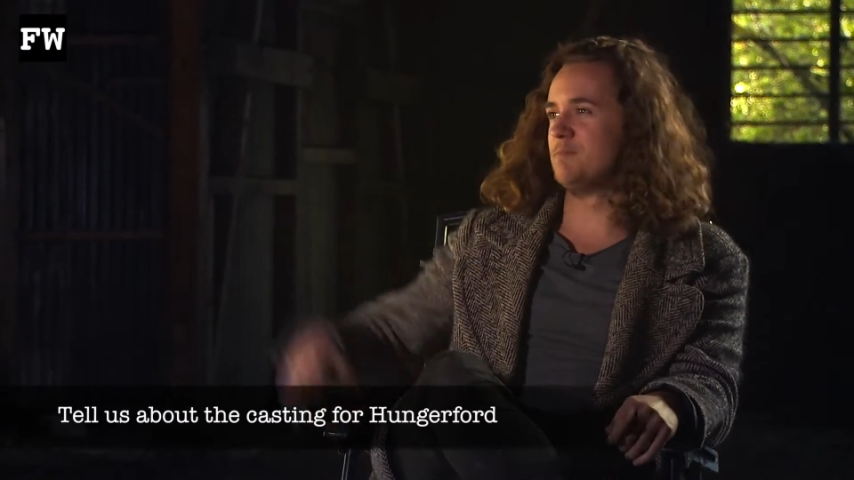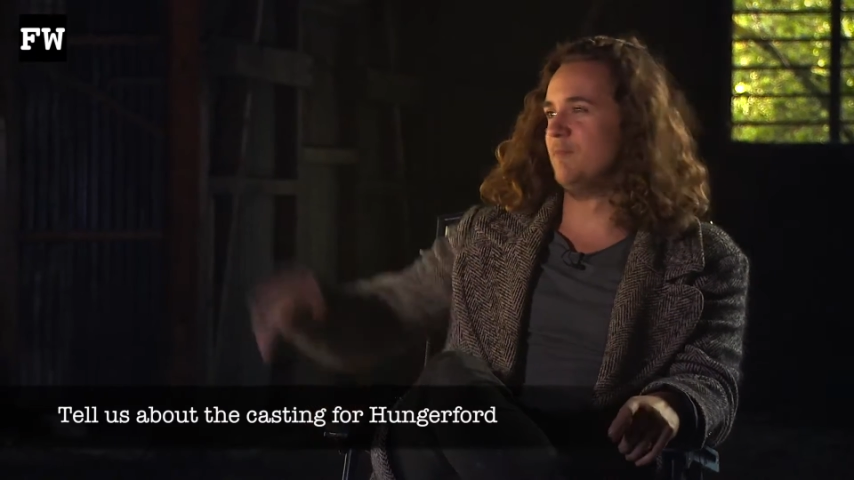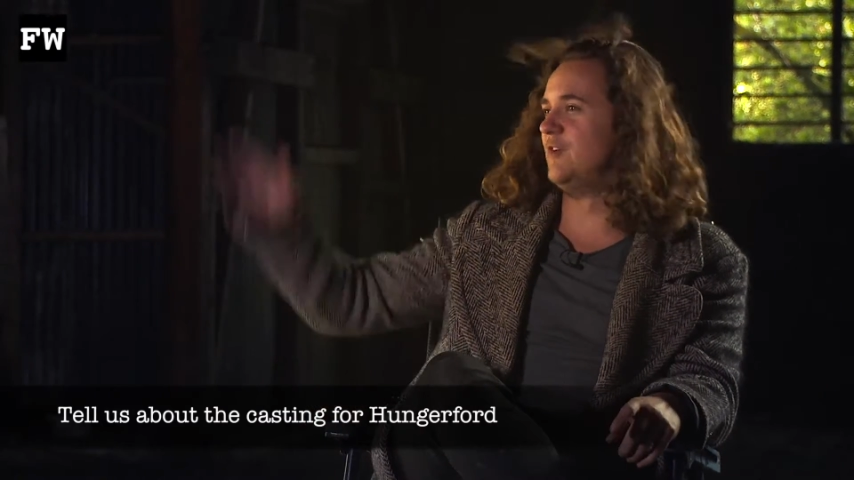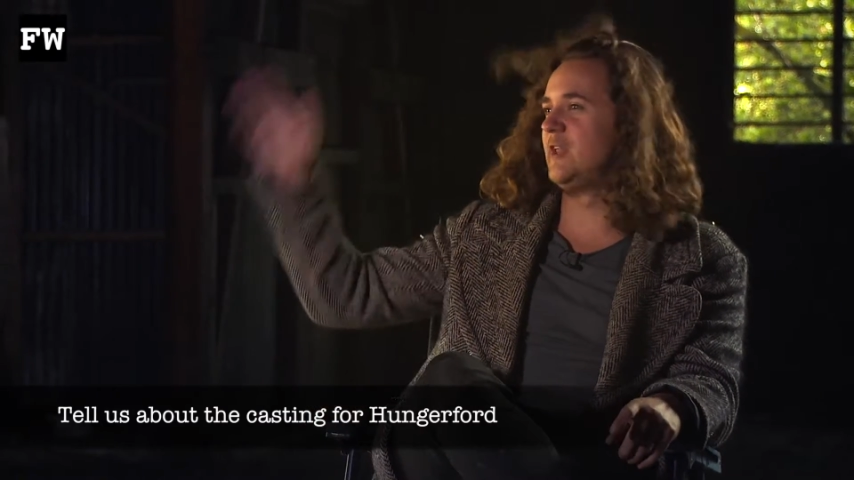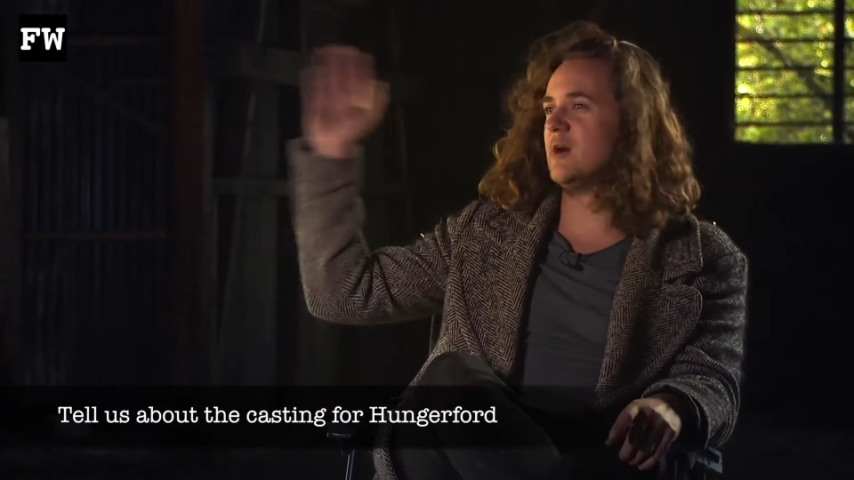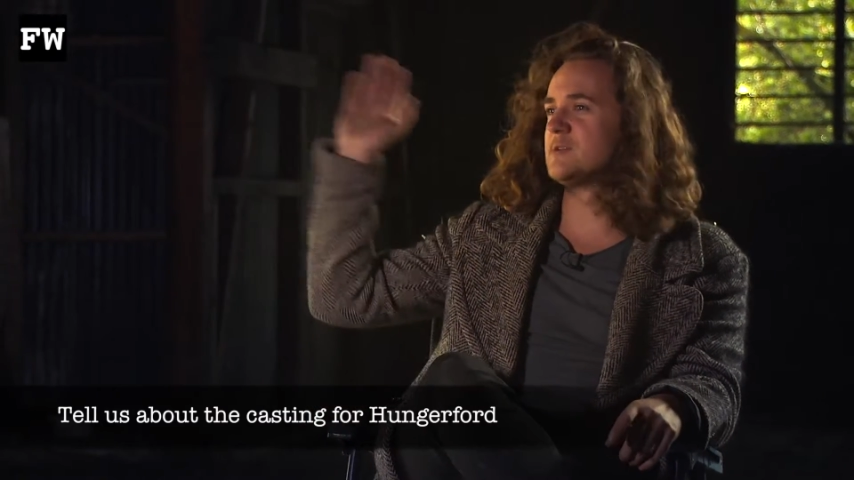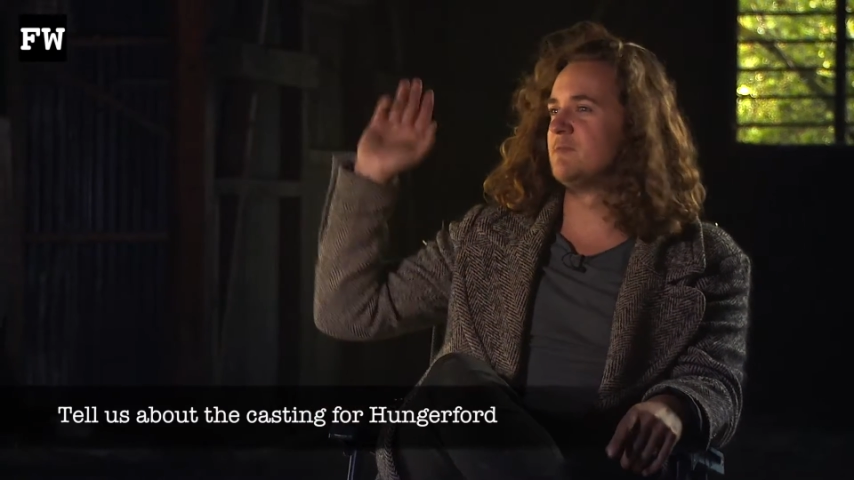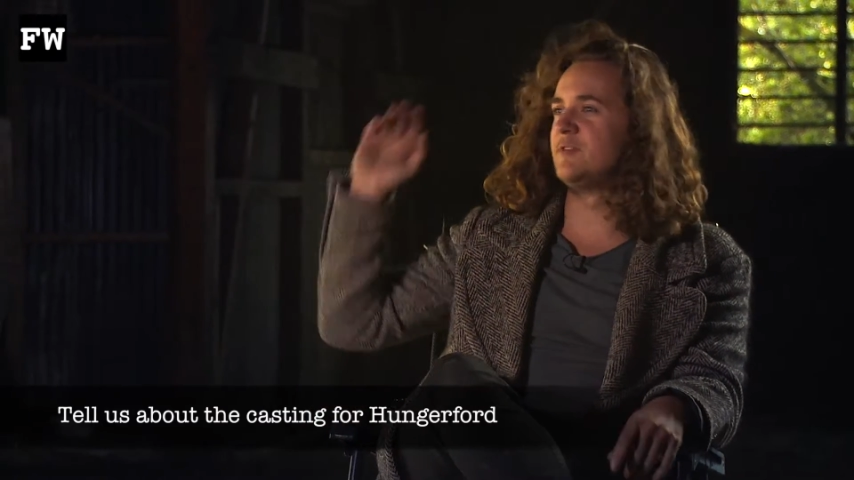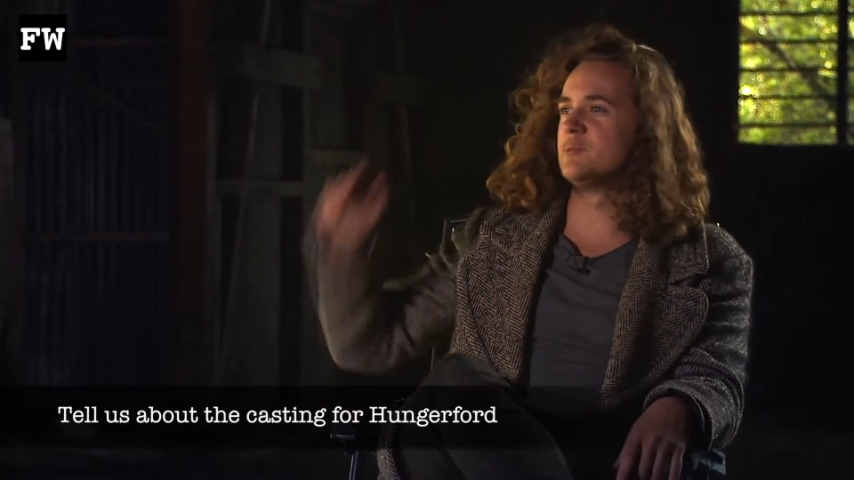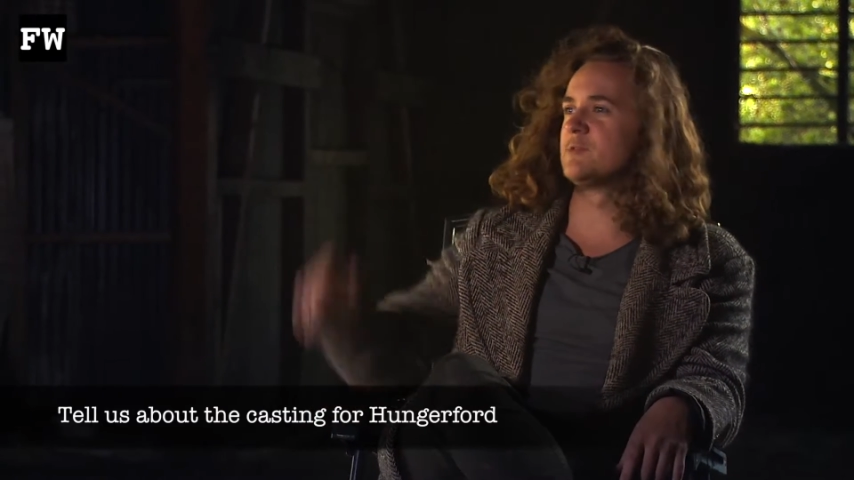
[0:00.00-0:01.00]
videos
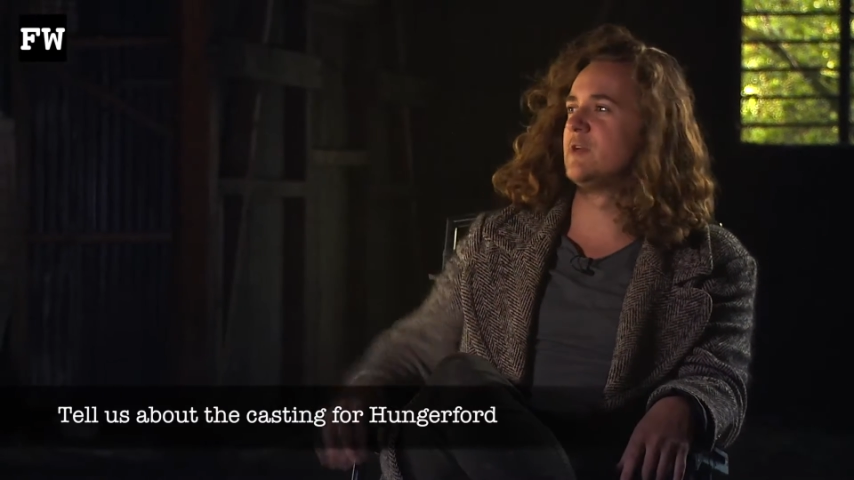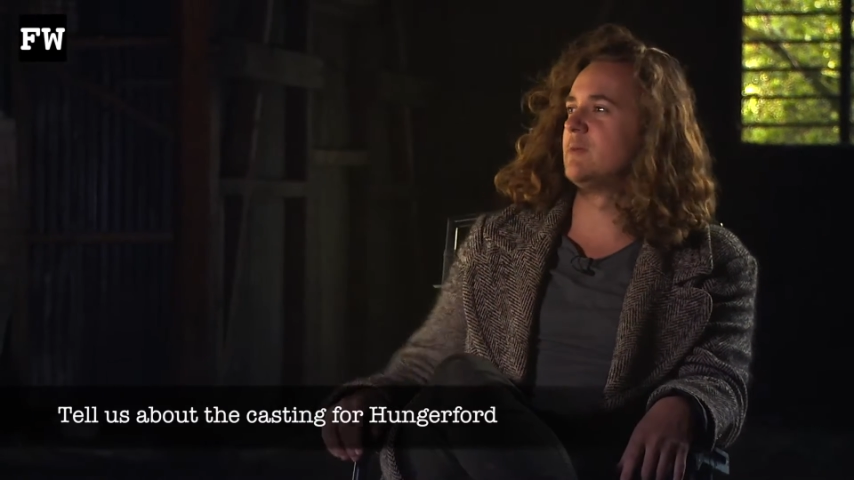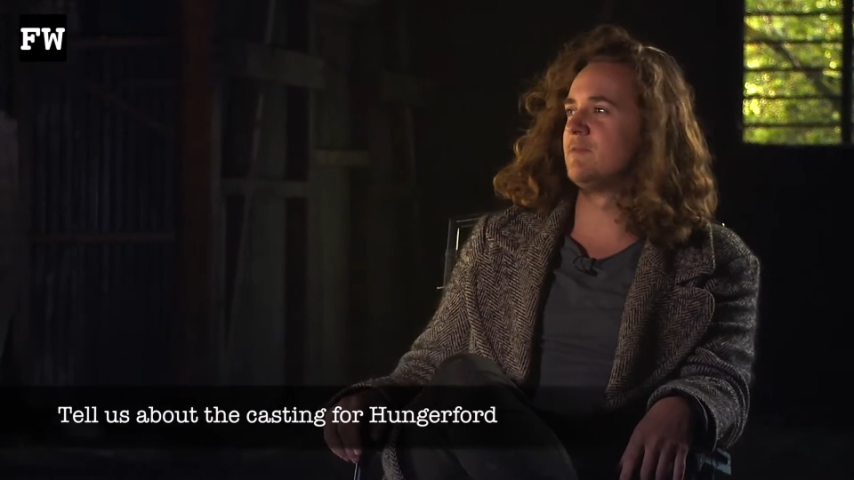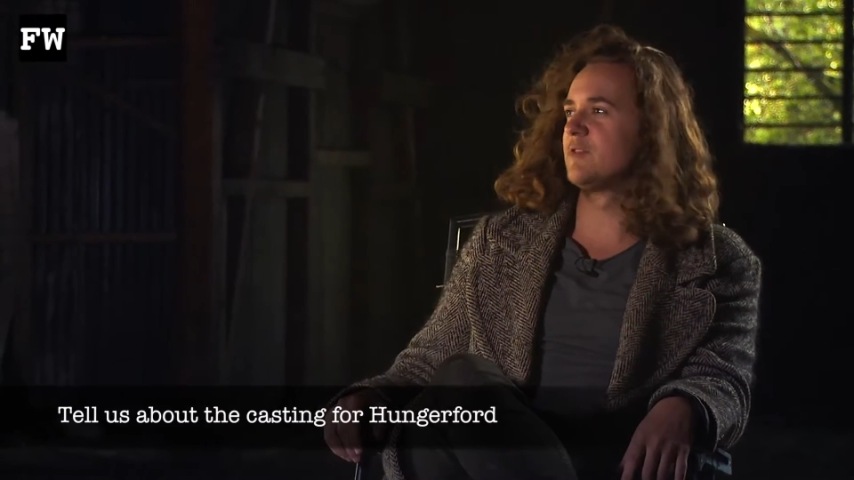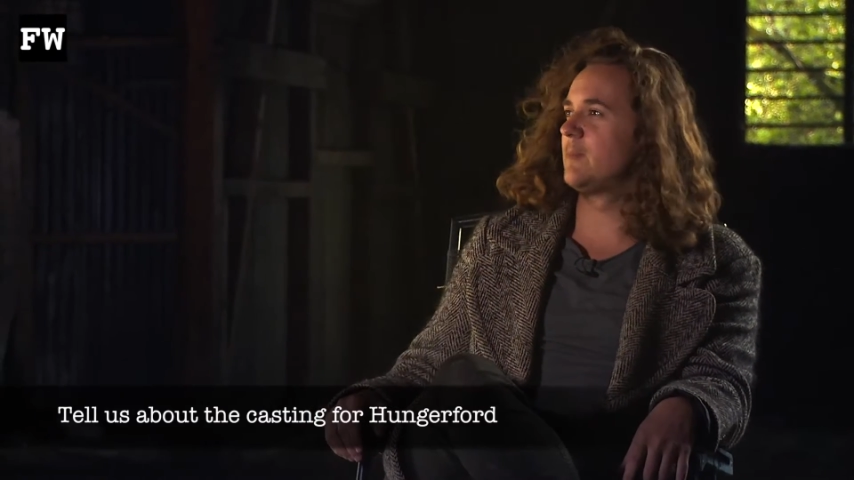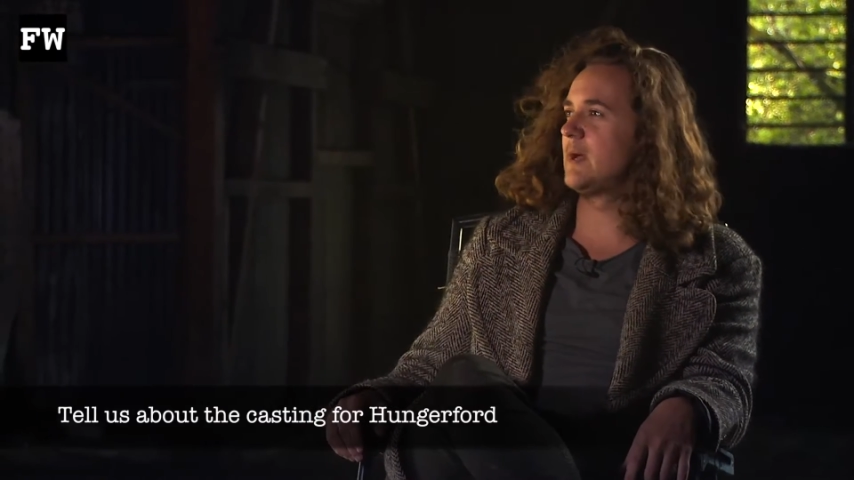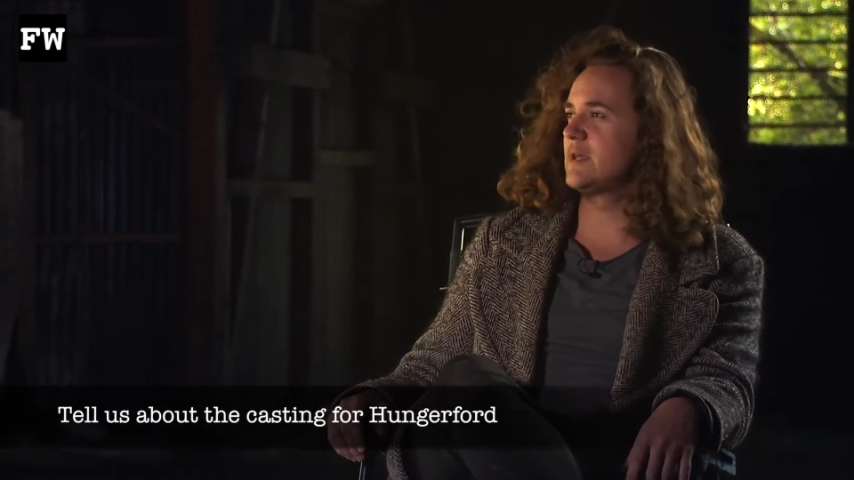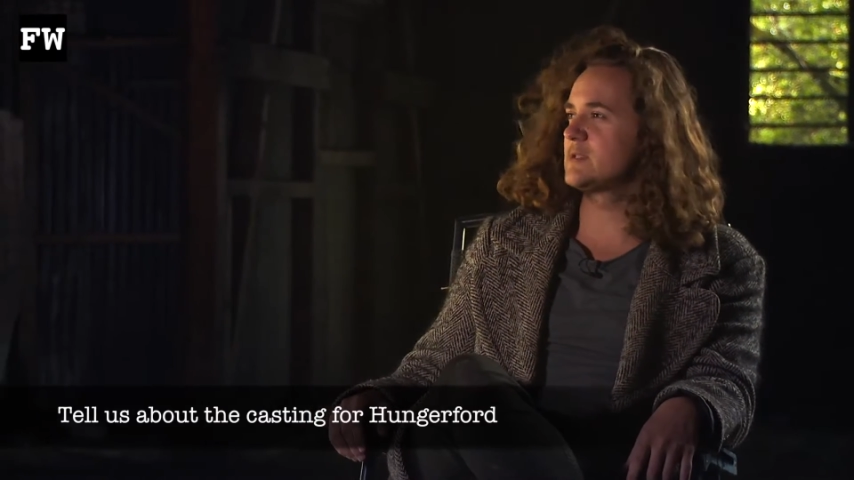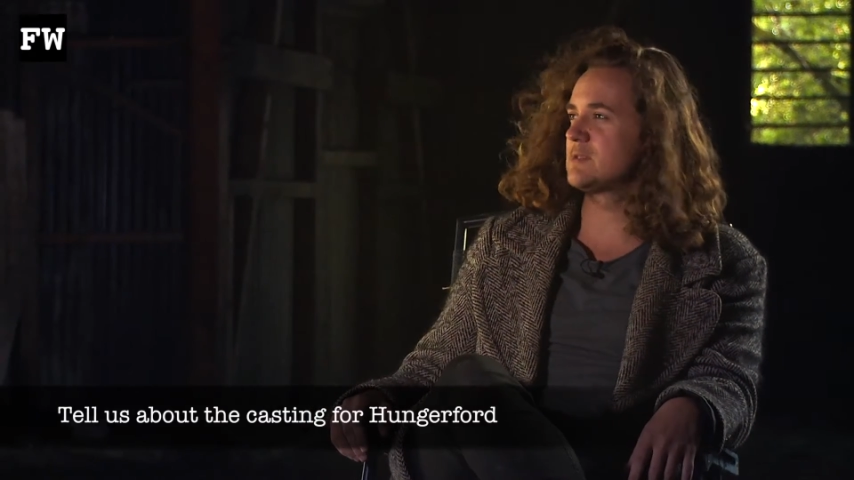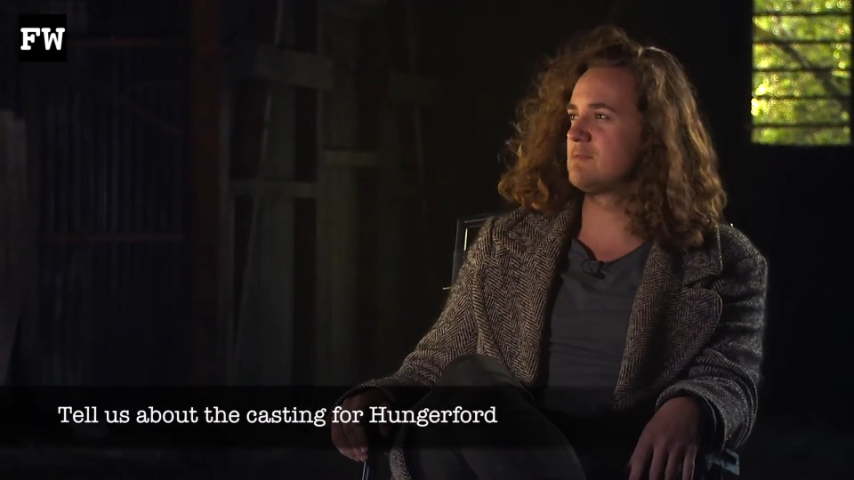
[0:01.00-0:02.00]
and films of him for the
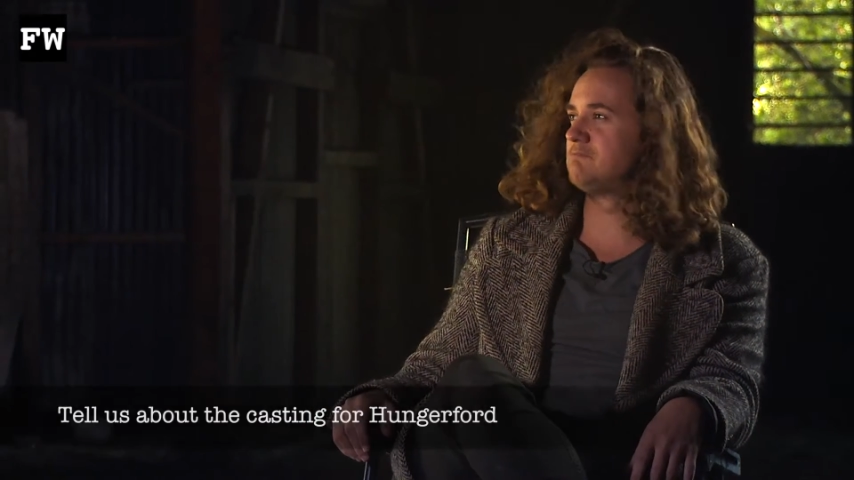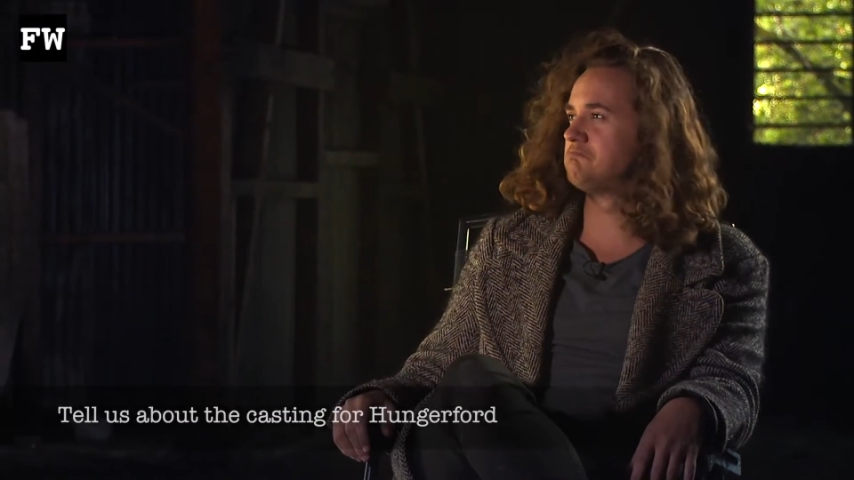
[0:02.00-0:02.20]
past,